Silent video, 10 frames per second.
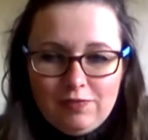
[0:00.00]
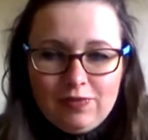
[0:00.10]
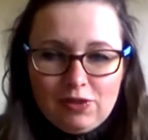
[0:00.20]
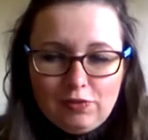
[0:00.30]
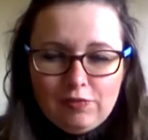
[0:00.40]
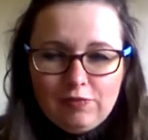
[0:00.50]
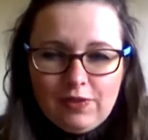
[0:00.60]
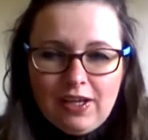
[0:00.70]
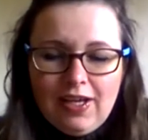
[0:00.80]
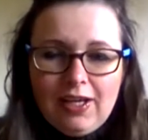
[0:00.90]
sort of
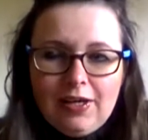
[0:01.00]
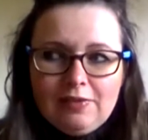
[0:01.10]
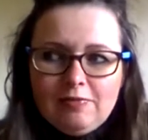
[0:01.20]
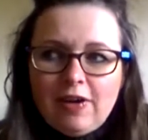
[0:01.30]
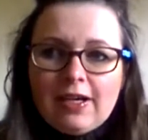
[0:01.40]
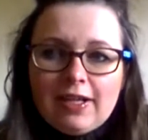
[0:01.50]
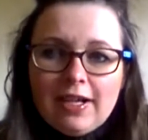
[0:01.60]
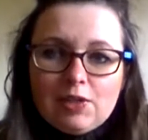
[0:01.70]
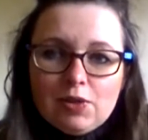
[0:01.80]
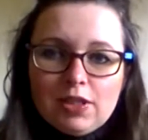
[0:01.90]

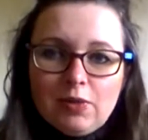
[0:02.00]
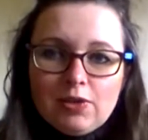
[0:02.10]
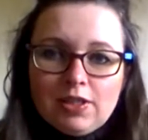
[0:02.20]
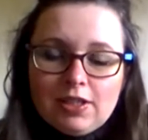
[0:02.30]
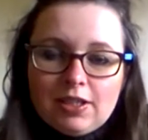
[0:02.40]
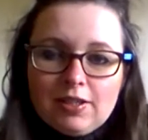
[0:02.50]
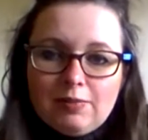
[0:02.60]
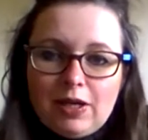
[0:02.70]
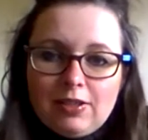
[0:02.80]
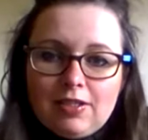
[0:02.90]
finalise what I wanted, because
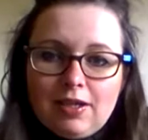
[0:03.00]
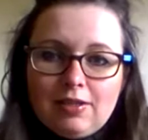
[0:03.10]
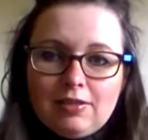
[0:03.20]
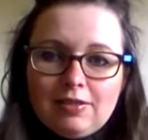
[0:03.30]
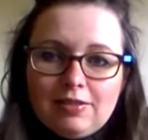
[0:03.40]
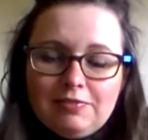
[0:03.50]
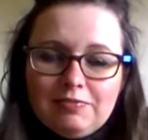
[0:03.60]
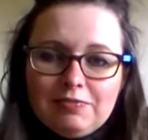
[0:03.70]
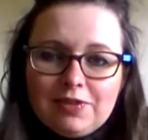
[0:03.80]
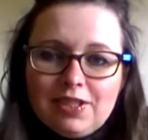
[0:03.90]
my design
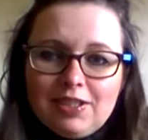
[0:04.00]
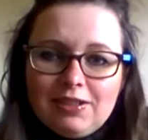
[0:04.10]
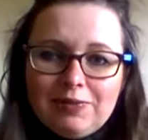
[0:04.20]
did